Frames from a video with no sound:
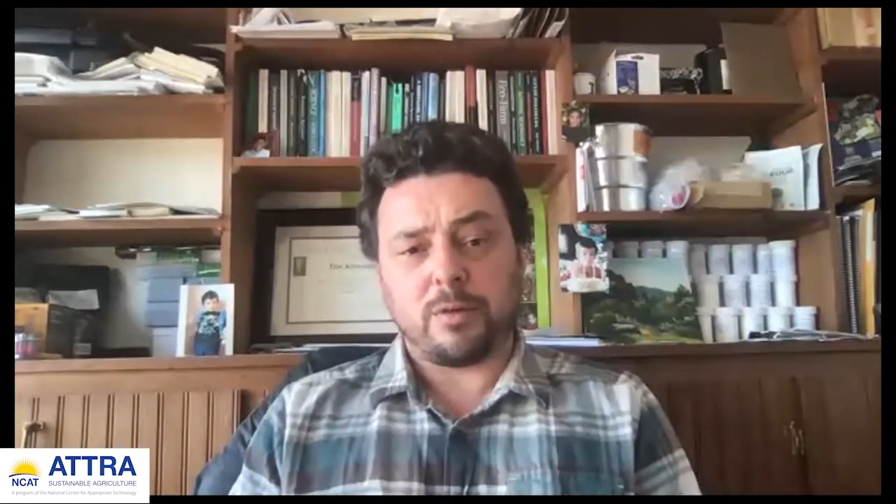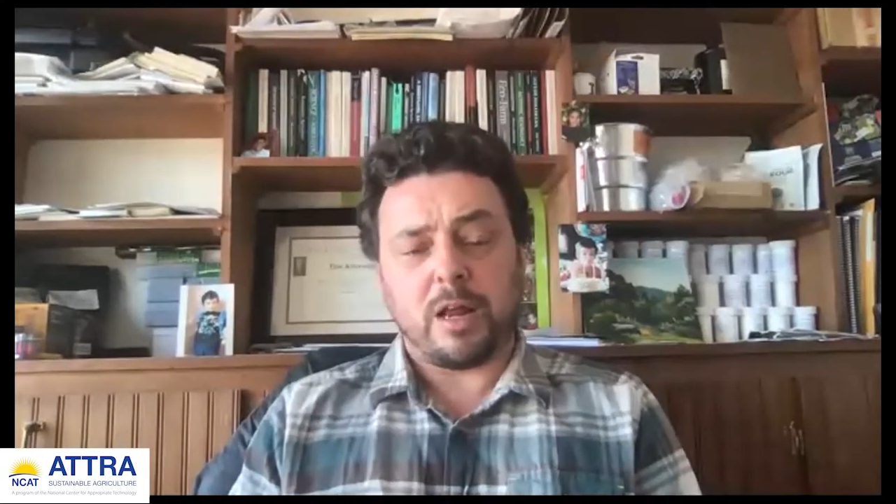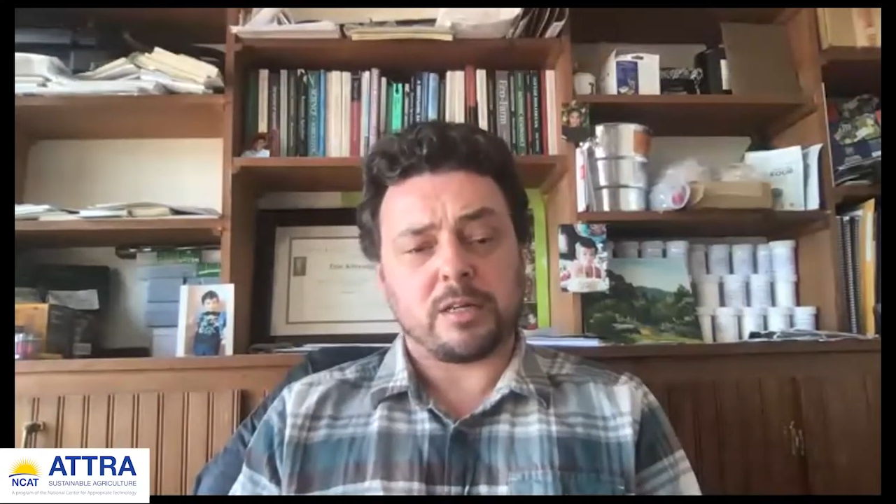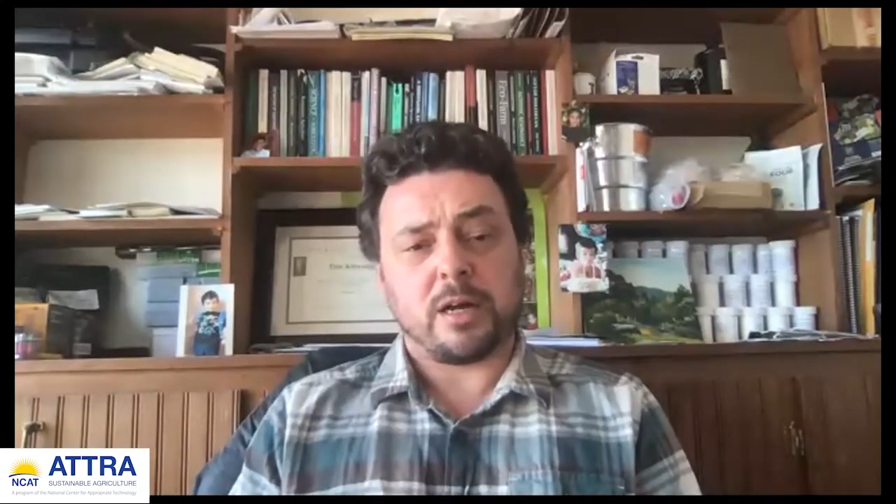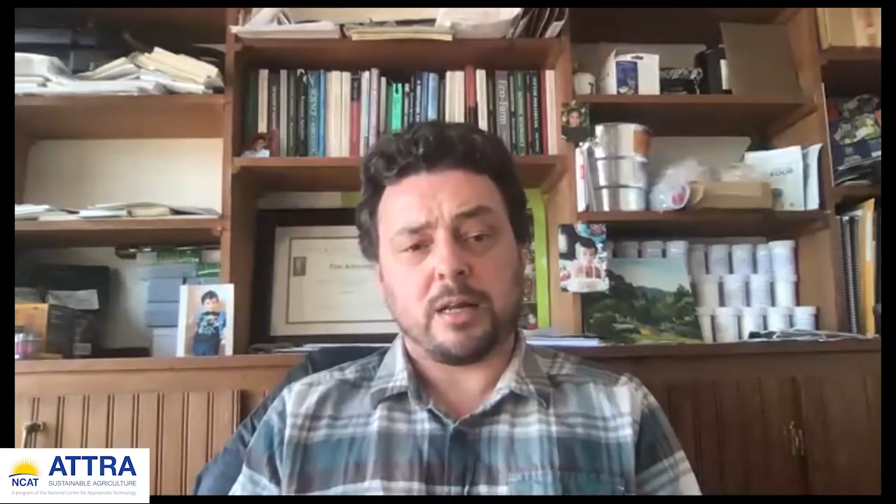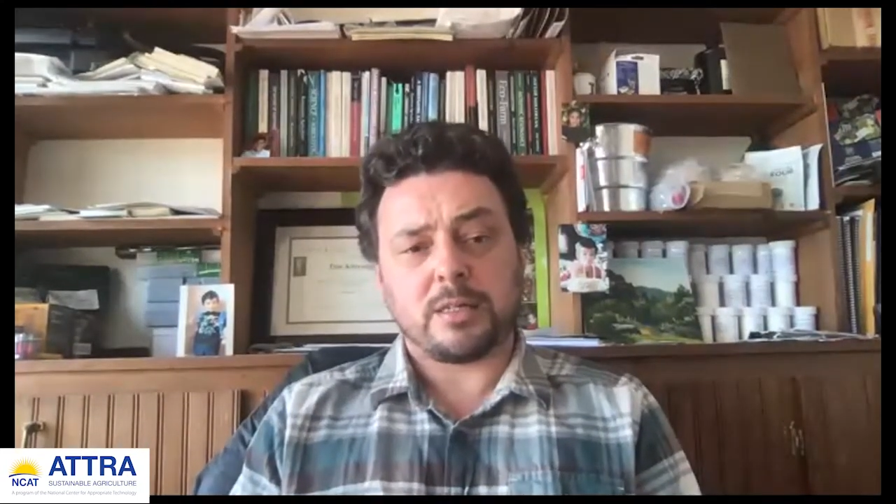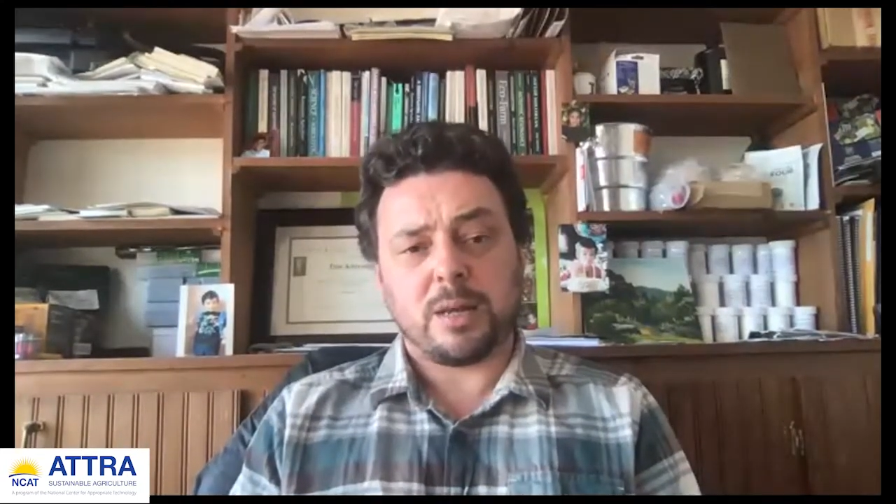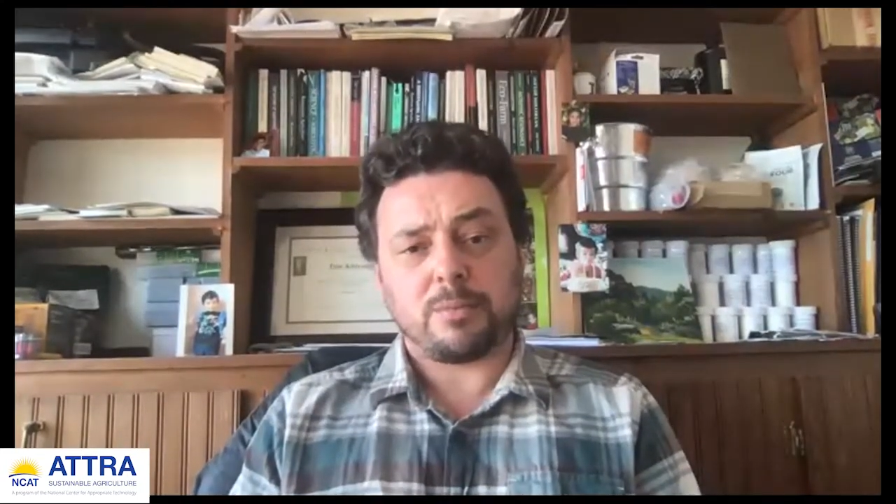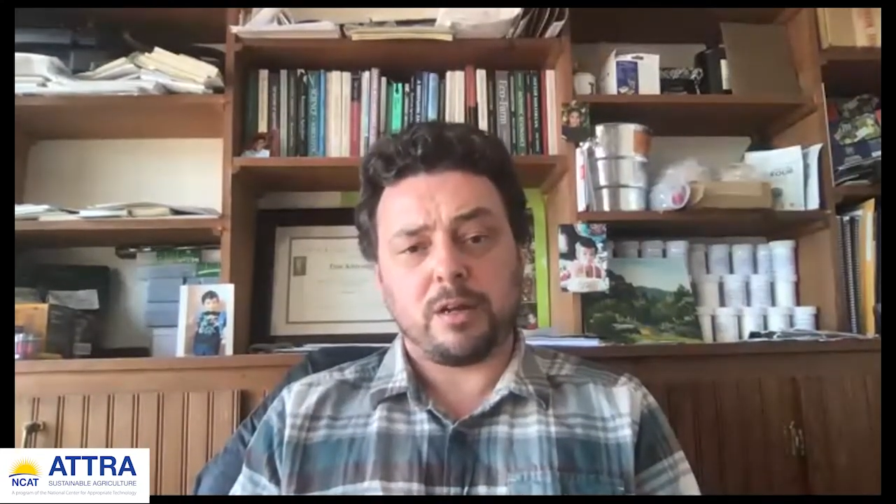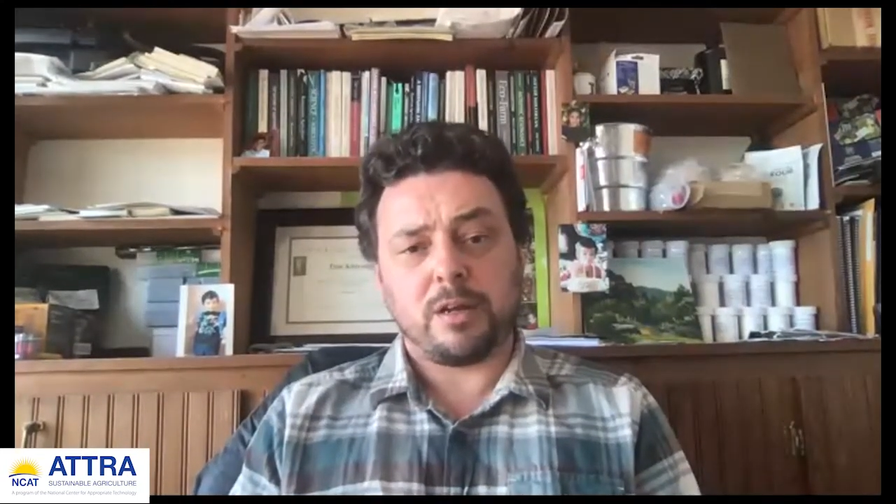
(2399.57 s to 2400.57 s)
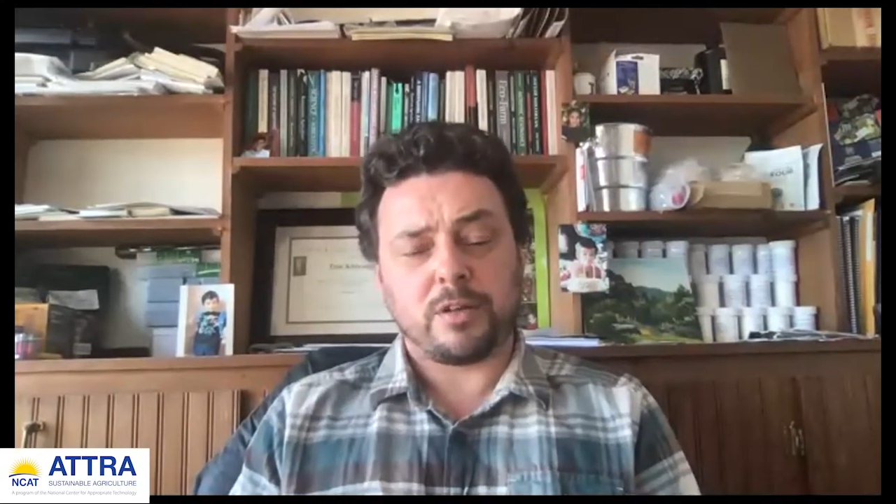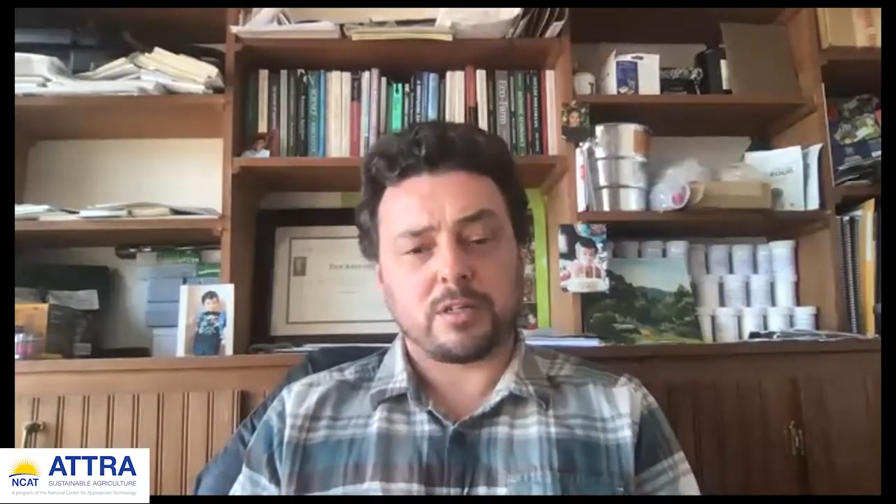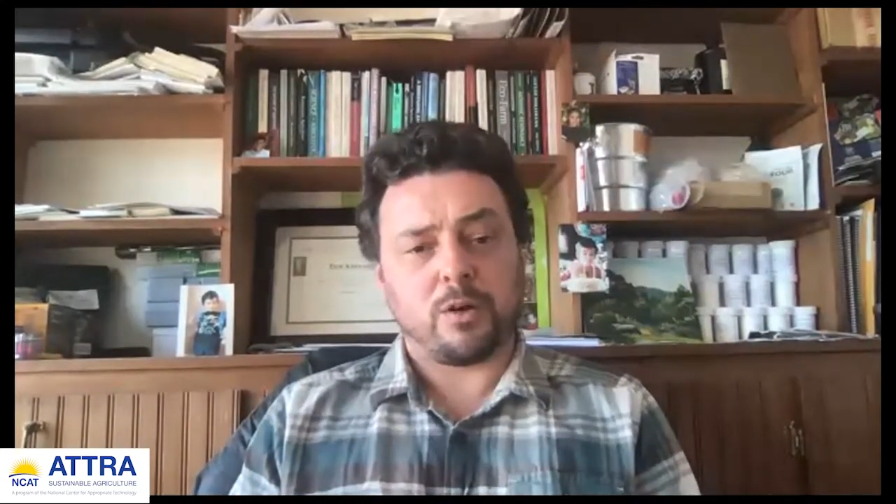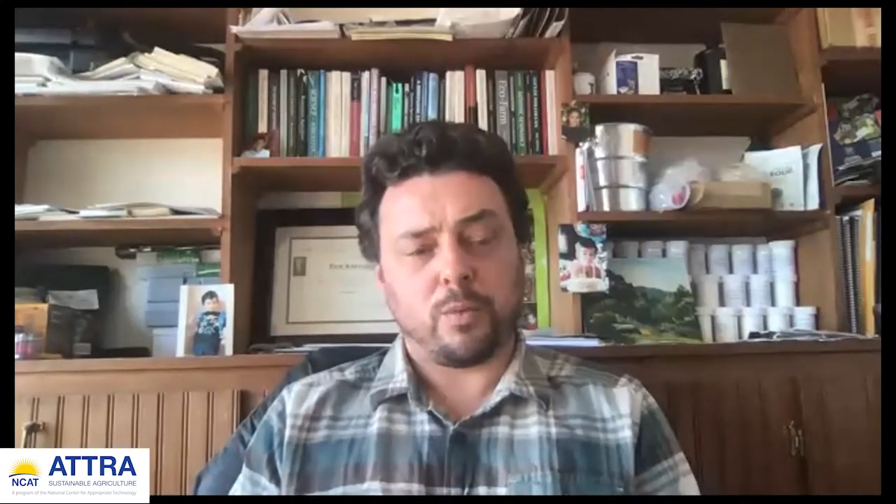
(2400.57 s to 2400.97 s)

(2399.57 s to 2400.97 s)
as a concept if it's done